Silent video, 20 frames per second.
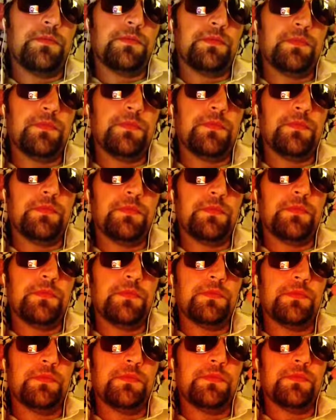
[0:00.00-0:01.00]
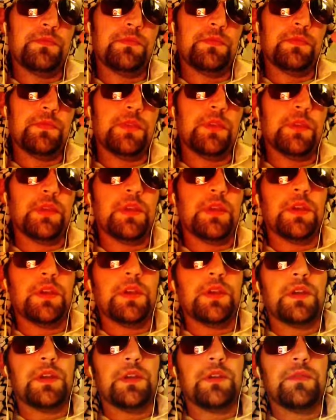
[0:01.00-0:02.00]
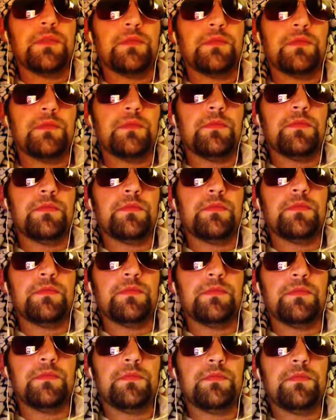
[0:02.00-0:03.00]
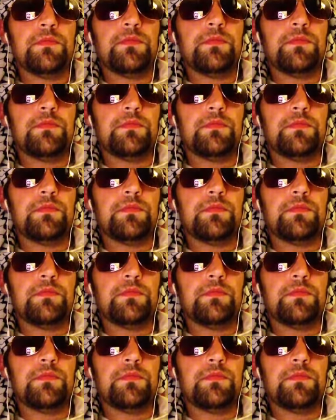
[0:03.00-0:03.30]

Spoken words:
Nothing is said.